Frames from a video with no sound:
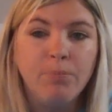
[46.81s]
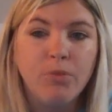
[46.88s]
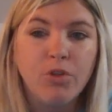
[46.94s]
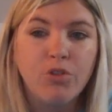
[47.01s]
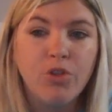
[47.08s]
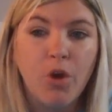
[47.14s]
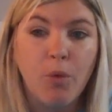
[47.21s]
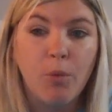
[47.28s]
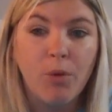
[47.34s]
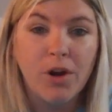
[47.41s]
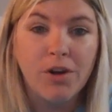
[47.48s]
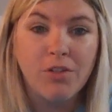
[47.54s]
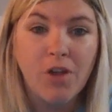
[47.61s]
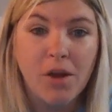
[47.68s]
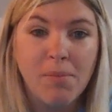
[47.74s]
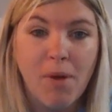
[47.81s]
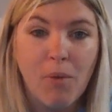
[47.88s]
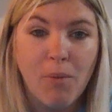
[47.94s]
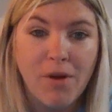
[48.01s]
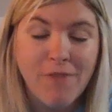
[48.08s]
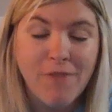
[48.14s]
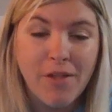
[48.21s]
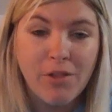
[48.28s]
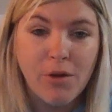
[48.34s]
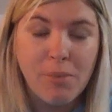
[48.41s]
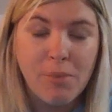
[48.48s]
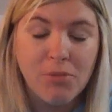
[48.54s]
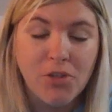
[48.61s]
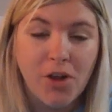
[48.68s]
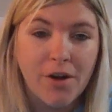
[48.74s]
So we're going to talk about what
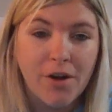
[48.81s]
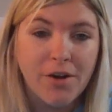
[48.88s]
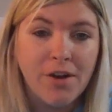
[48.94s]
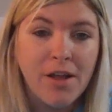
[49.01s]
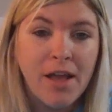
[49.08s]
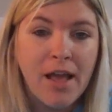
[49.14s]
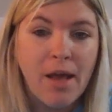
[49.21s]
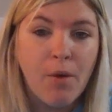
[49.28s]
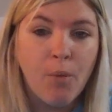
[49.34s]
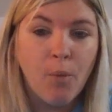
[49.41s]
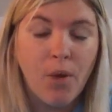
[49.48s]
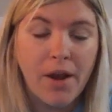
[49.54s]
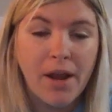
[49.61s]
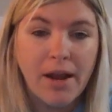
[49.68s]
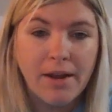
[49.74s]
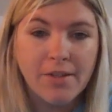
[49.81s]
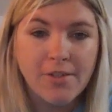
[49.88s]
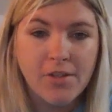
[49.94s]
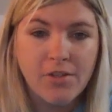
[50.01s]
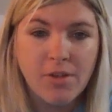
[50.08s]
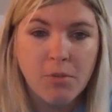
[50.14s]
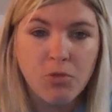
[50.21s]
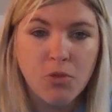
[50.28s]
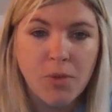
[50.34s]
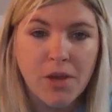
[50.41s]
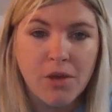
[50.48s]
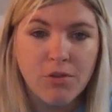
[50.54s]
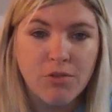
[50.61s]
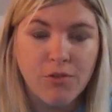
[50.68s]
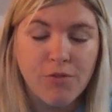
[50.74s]
follow-ups are, what kind of systems we
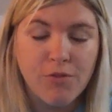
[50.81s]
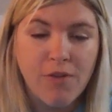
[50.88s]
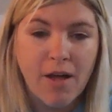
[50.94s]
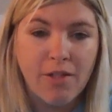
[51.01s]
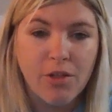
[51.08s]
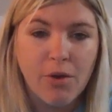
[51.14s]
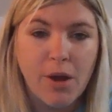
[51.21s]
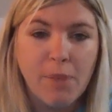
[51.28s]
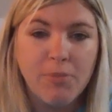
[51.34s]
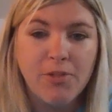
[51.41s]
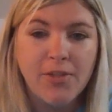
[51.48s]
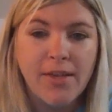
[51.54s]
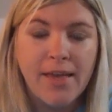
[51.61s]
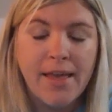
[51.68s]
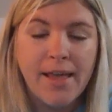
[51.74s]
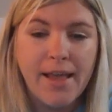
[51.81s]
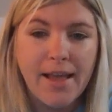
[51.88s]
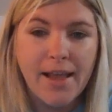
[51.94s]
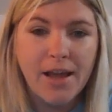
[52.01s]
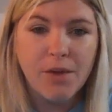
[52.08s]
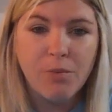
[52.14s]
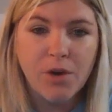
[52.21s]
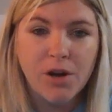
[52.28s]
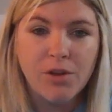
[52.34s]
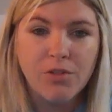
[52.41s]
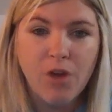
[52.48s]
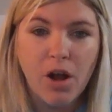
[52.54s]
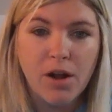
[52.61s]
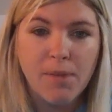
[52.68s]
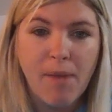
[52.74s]
use for follow-ups, and we're going
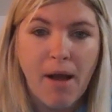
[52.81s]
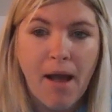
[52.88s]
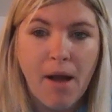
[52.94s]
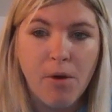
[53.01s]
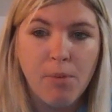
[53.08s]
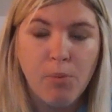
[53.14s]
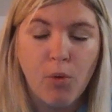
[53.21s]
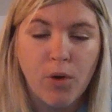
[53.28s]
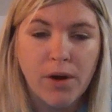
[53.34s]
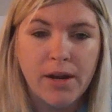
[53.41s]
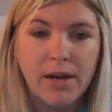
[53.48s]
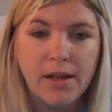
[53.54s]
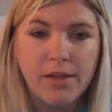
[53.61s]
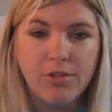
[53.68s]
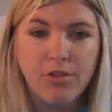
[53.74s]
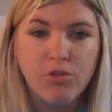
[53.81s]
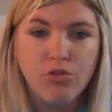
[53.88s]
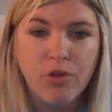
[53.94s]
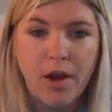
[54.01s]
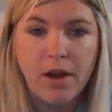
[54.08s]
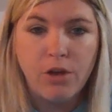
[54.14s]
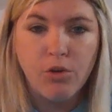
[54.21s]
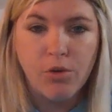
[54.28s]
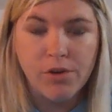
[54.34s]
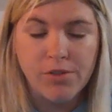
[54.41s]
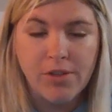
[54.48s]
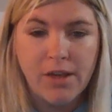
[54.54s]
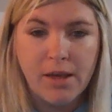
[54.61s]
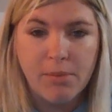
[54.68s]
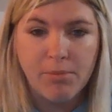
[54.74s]
to talk about how important it is to train your
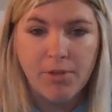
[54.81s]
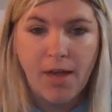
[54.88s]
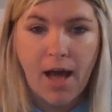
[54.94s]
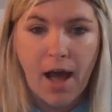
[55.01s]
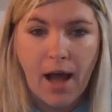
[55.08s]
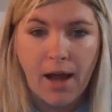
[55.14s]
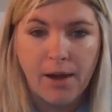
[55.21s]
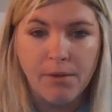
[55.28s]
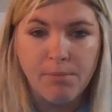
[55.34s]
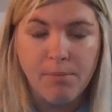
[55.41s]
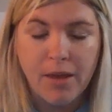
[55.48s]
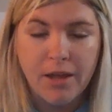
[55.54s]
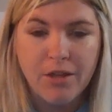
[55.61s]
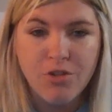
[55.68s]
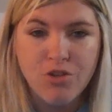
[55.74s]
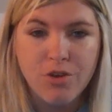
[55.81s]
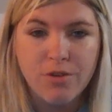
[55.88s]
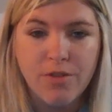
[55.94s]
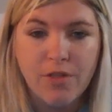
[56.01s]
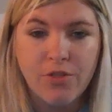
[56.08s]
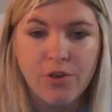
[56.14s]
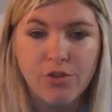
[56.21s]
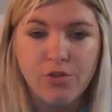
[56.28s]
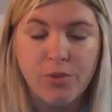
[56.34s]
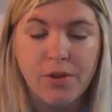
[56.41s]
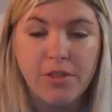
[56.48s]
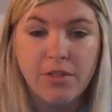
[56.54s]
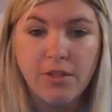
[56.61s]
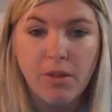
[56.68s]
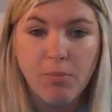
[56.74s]
teams on making sure that they're
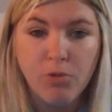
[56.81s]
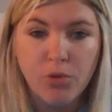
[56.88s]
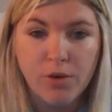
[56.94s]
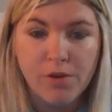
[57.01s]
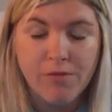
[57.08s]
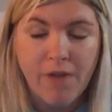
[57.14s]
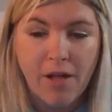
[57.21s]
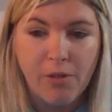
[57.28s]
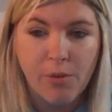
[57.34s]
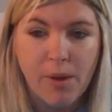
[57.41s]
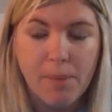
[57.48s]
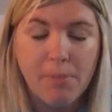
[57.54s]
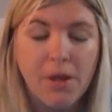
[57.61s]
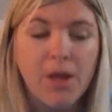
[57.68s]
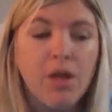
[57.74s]
doing some sort of follow-up.